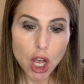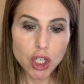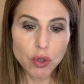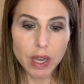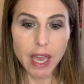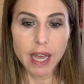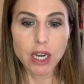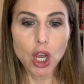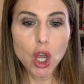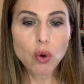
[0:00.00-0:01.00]
So
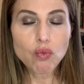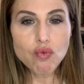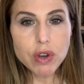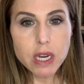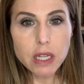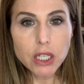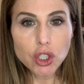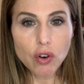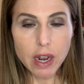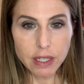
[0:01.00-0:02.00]
again, really
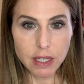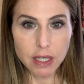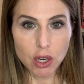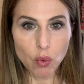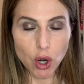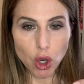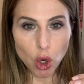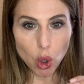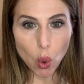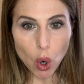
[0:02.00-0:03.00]
try to see where
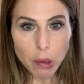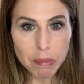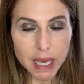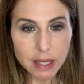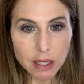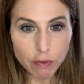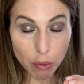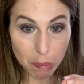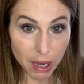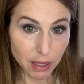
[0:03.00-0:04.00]
your piece of
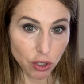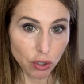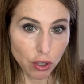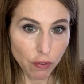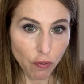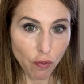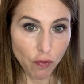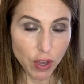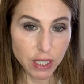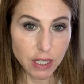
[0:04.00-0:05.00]
the puzzle
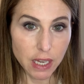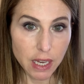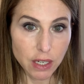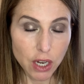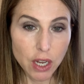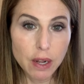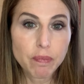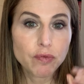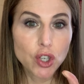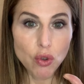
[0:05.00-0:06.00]
fits in
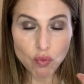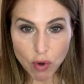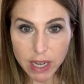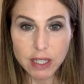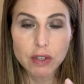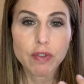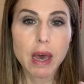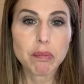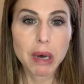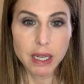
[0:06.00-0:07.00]
to the rest of
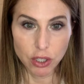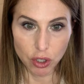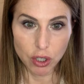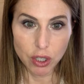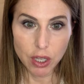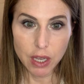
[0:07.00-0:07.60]
that puzzle.